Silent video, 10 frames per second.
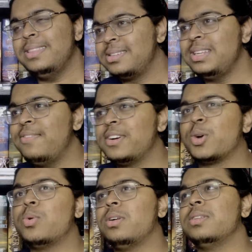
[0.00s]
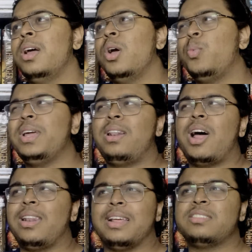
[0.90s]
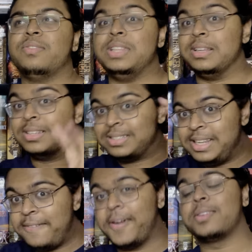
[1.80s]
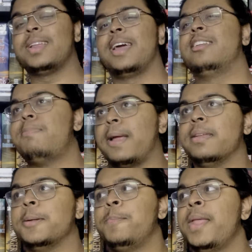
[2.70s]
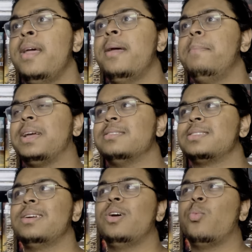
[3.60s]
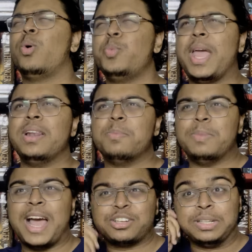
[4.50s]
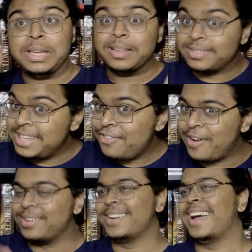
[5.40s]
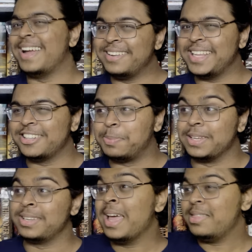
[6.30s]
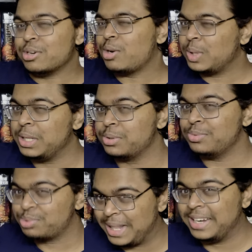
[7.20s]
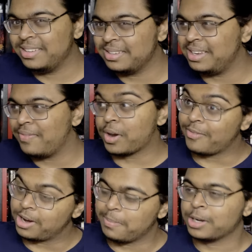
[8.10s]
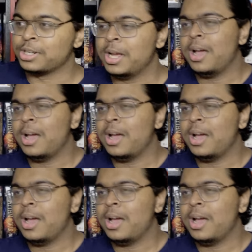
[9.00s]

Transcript: in the seafaring world, we get a lot less of the seafaring that I expected. Because when we end up actually seafaring, I, I say this because they're not really related to the seafaring very much